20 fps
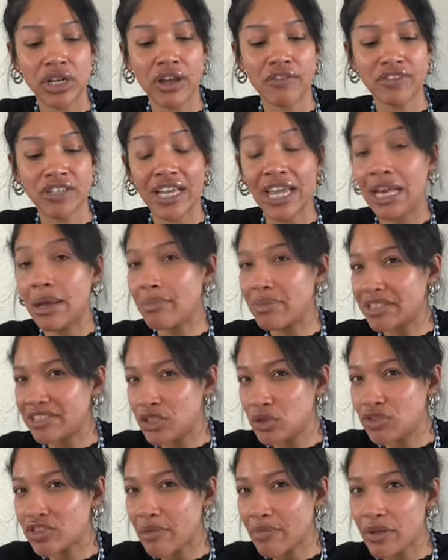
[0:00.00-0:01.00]
enough to get up and
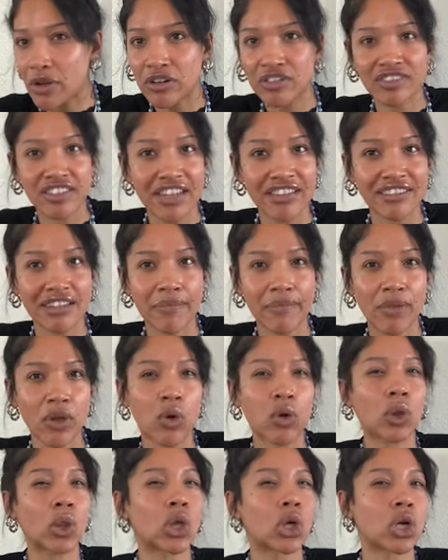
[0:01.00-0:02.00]
do something or say something
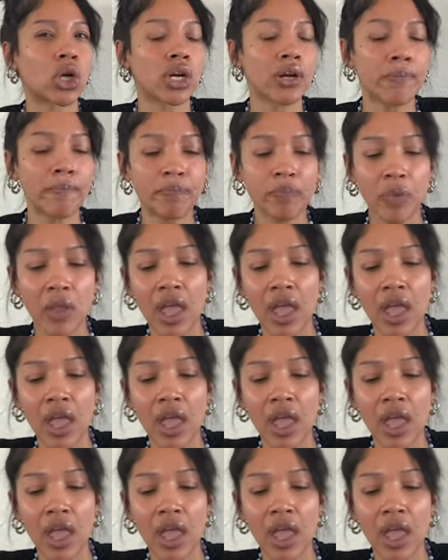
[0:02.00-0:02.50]
or learn.